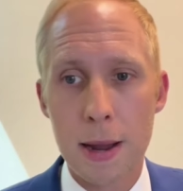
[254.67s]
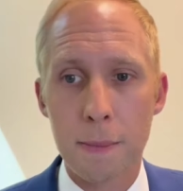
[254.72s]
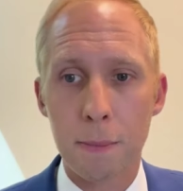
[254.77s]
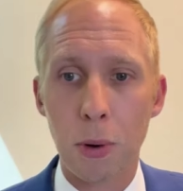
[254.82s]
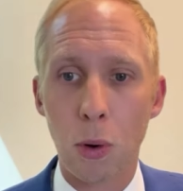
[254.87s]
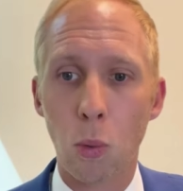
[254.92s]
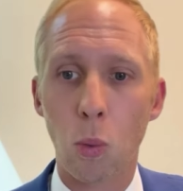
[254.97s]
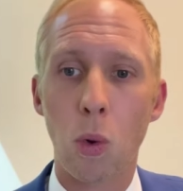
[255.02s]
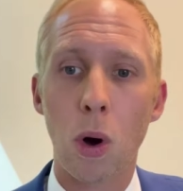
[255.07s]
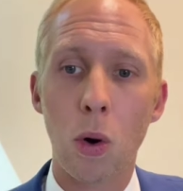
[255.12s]

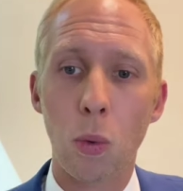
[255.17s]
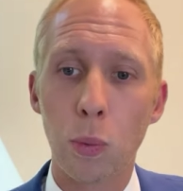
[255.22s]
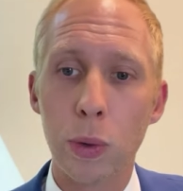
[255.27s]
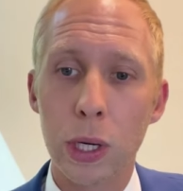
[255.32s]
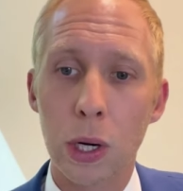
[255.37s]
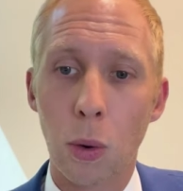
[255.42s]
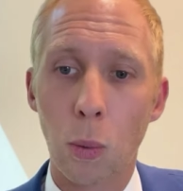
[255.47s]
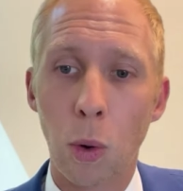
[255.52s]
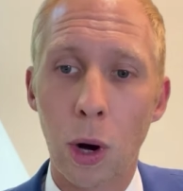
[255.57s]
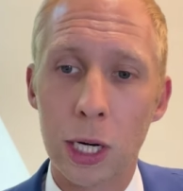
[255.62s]
But what
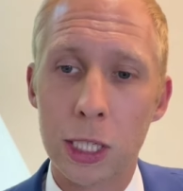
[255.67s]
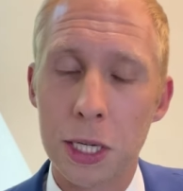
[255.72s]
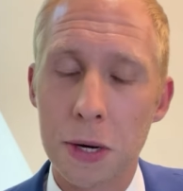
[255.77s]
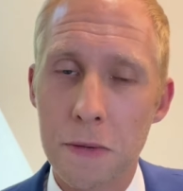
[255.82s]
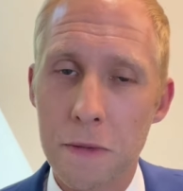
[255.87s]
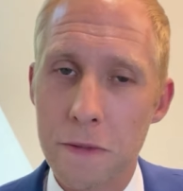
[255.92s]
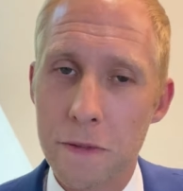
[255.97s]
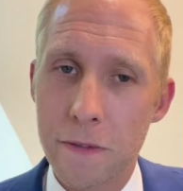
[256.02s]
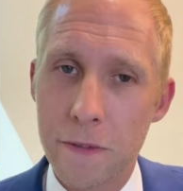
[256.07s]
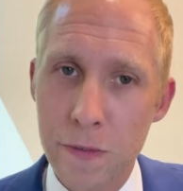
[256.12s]
we are
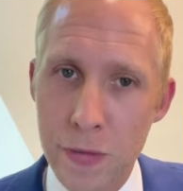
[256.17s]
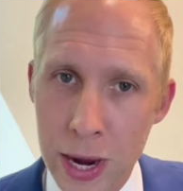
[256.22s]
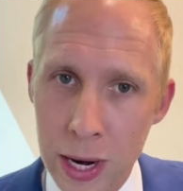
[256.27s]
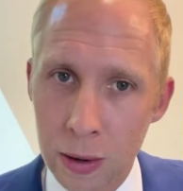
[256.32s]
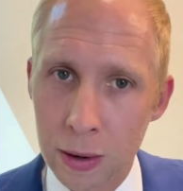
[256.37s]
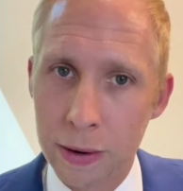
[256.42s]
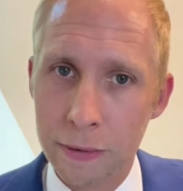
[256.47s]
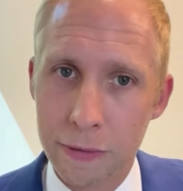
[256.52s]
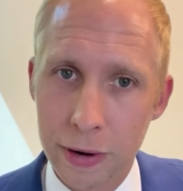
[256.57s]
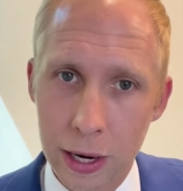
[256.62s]
watching
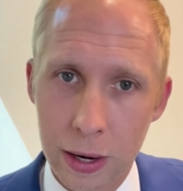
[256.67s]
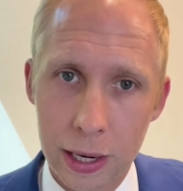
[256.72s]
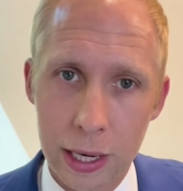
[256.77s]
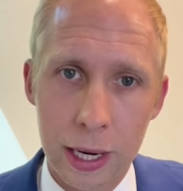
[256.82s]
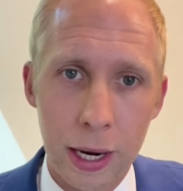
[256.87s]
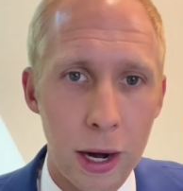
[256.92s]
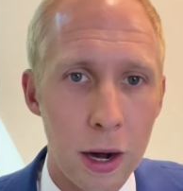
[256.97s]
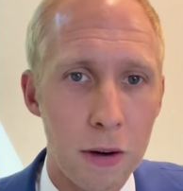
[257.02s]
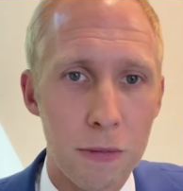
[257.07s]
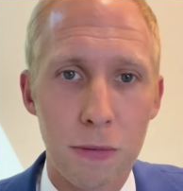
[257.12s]
very, very
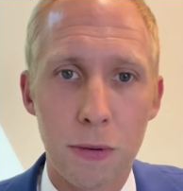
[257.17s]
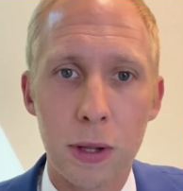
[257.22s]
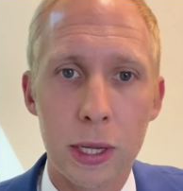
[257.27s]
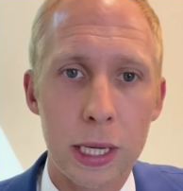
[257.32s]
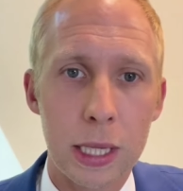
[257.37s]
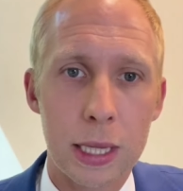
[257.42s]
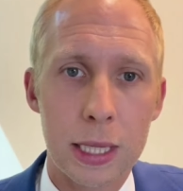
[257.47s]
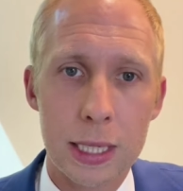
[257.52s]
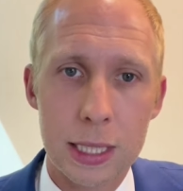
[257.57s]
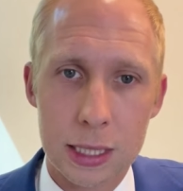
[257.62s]

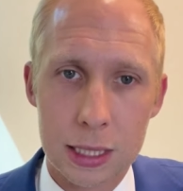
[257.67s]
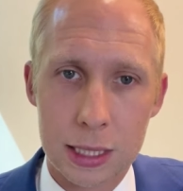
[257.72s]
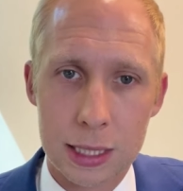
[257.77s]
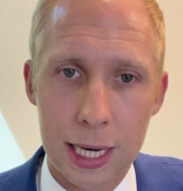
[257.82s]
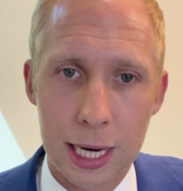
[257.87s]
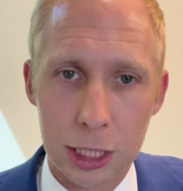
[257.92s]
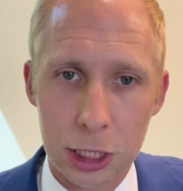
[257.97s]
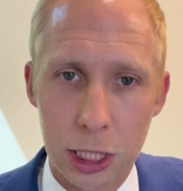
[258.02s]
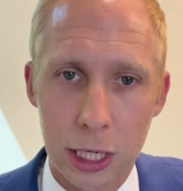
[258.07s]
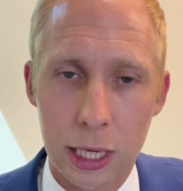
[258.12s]
carefully this
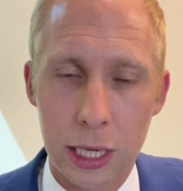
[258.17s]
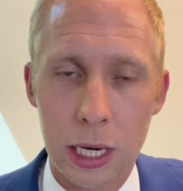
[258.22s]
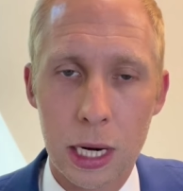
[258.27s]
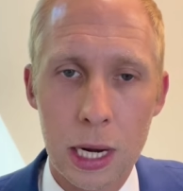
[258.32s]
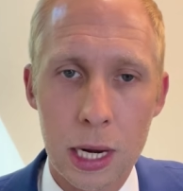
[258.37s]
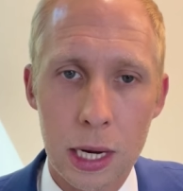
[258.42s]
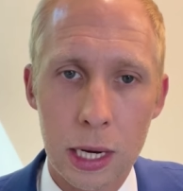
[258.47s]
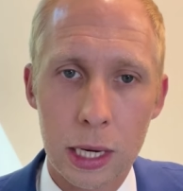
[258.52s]
session